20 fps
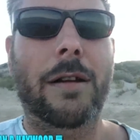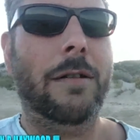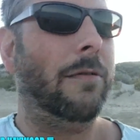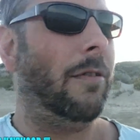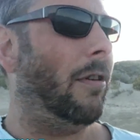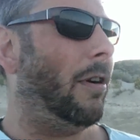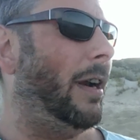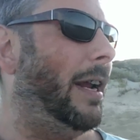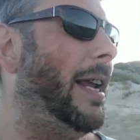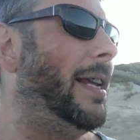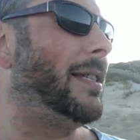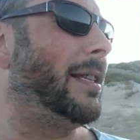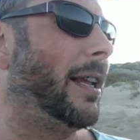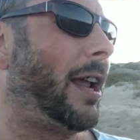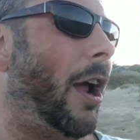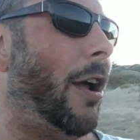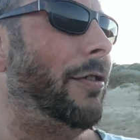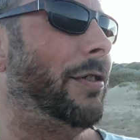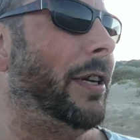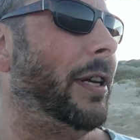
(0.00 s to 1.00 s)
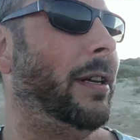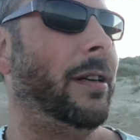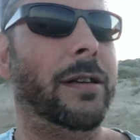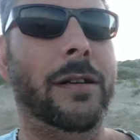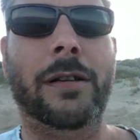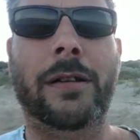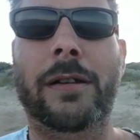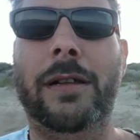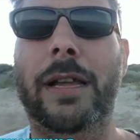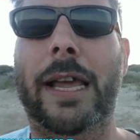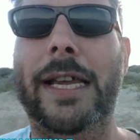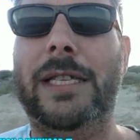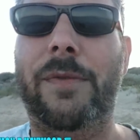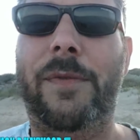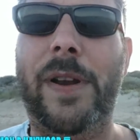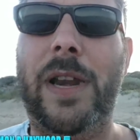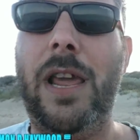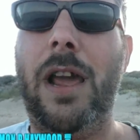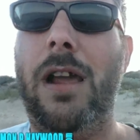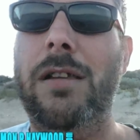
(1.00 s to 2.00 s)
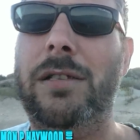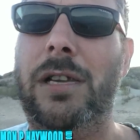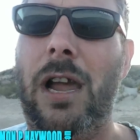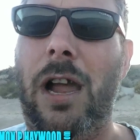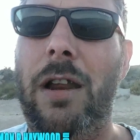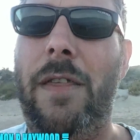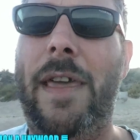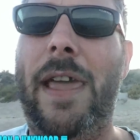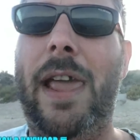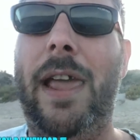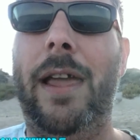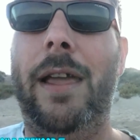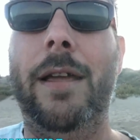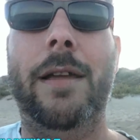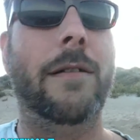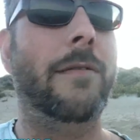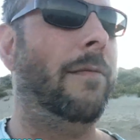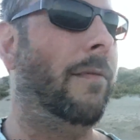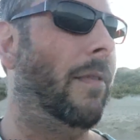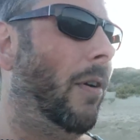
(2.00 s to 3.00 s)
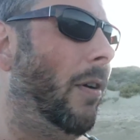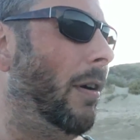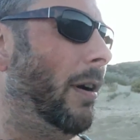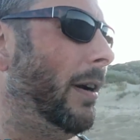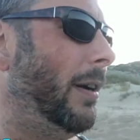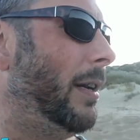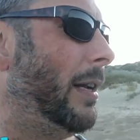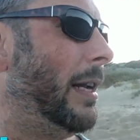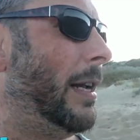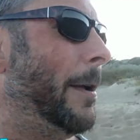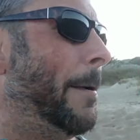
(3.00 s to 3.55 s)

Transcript: Right? Here's the coaching. Here's the videos. Go to there. Right?